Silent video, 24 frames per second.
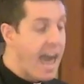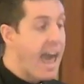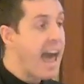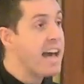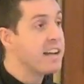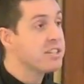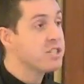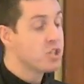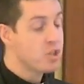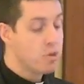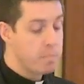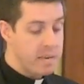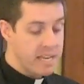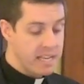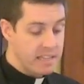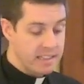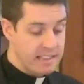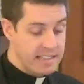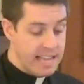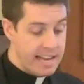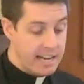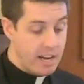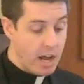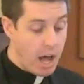has to be
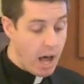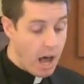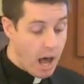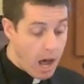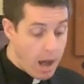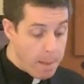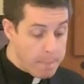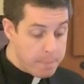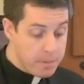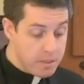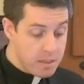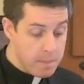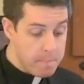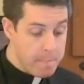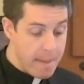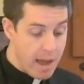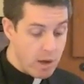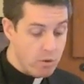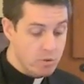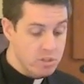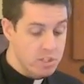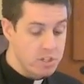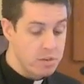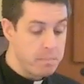led up the
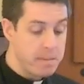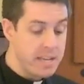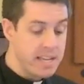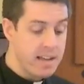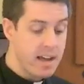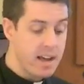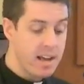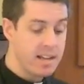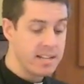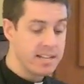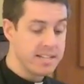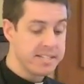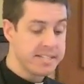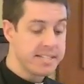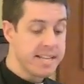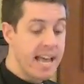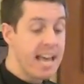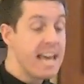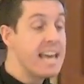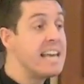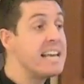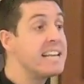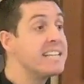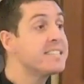mountain because
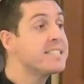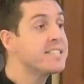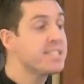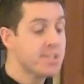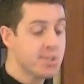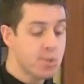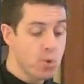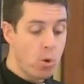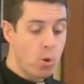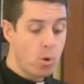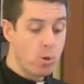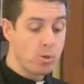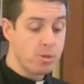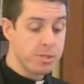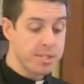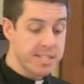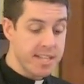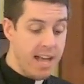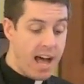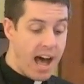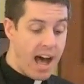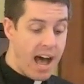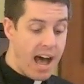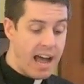his
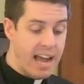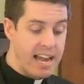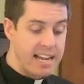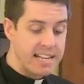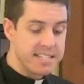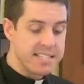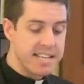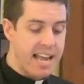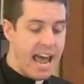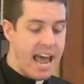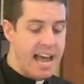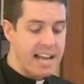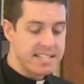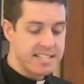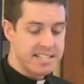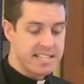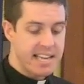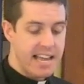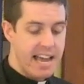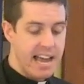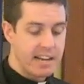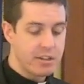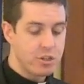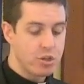soul's eyes as
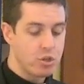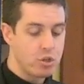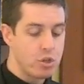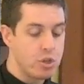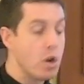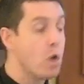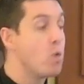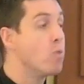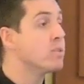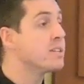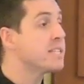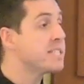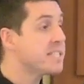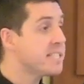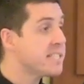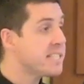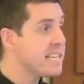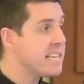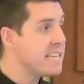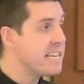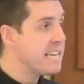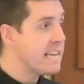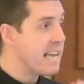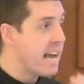yet don't
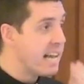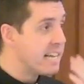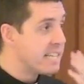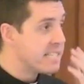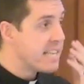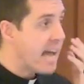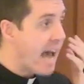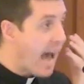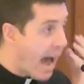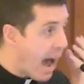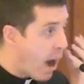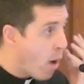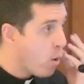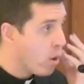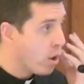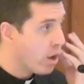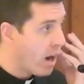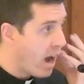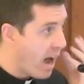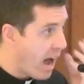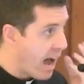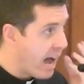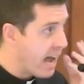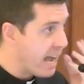see as
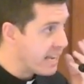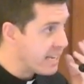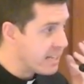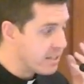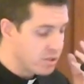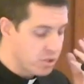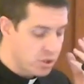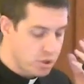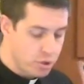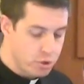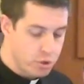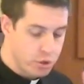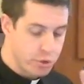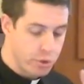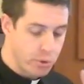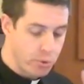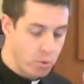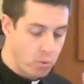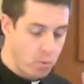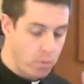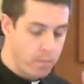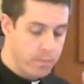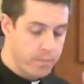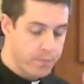our eyes
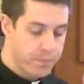do.